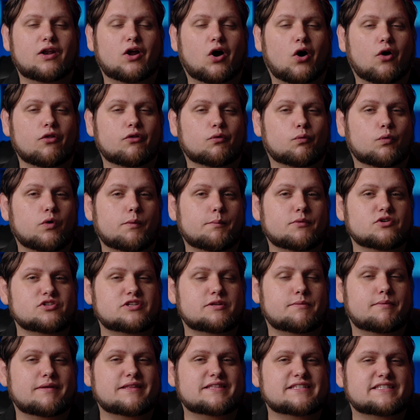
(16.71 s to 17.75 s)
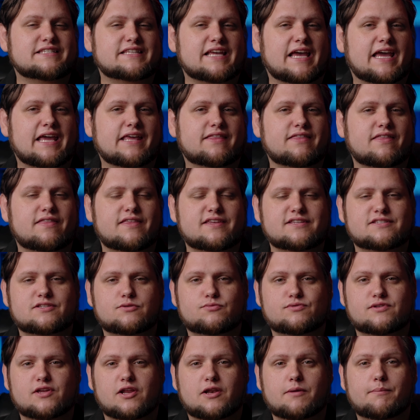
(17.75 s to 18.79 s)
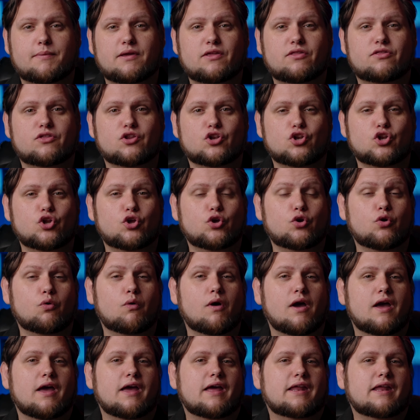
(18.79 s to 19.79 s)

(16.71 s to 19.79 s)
all the rumors had been saying that this was going to be the new